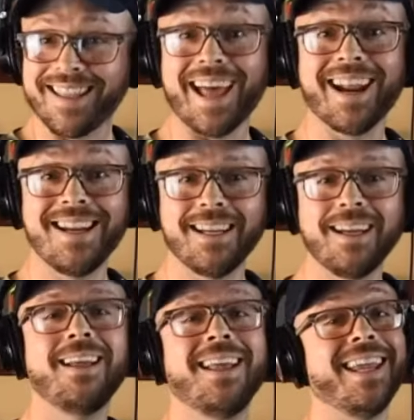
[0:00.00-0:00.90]
That
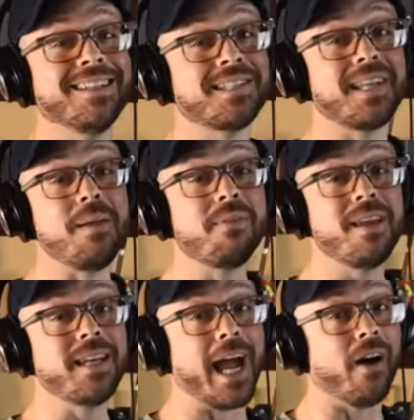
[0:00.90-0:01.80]
idea. He does the same
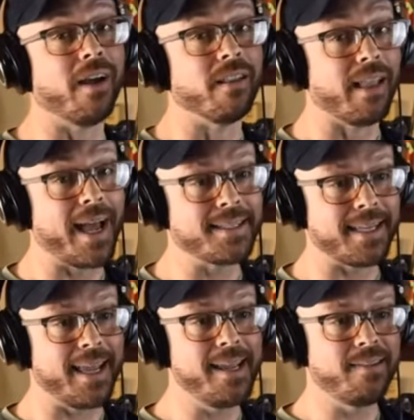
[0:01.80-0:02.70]
thing now on the
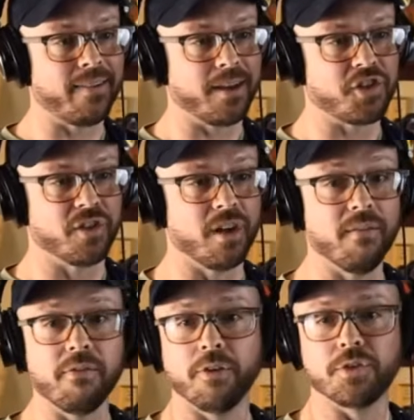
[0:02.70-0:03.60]
last A section
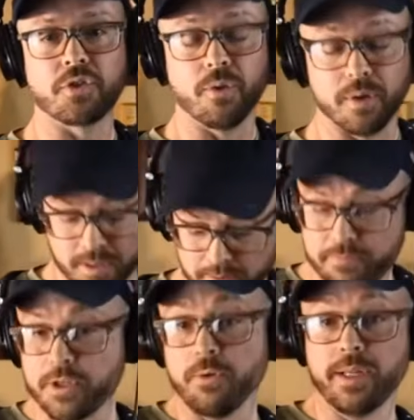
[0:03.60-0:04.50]
of the first chorus
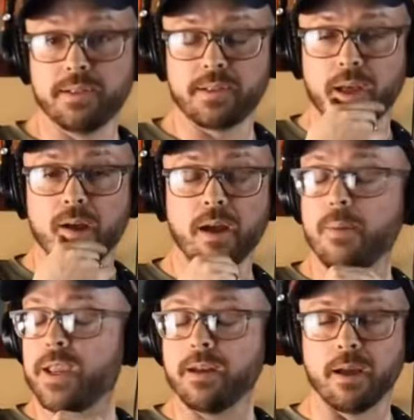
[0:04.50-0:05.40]
of Tommy's
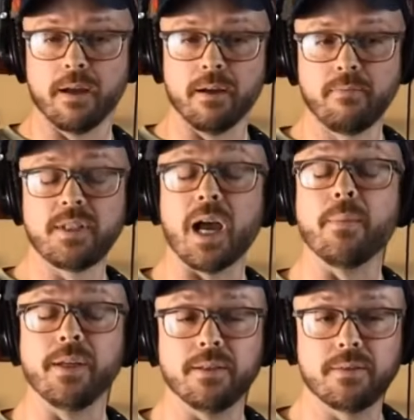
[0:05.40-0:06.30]

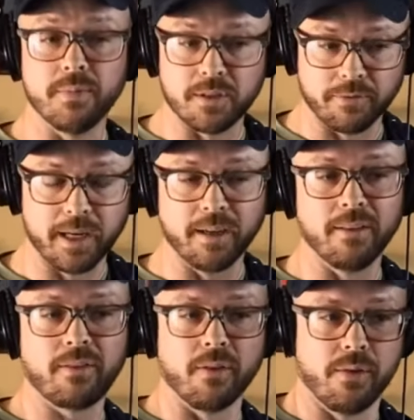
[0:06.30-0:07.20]
Mr.
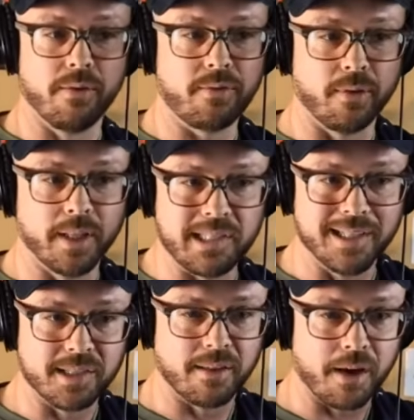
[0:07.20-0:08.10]
Flanagan's solo. So let's
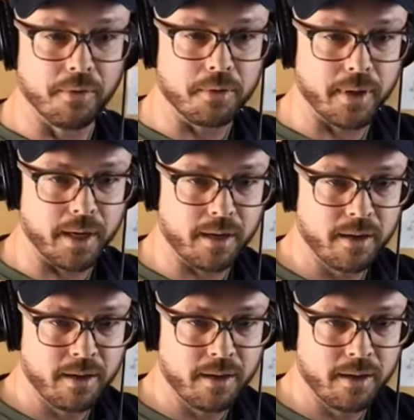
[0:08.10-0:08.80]
listen to that real quick.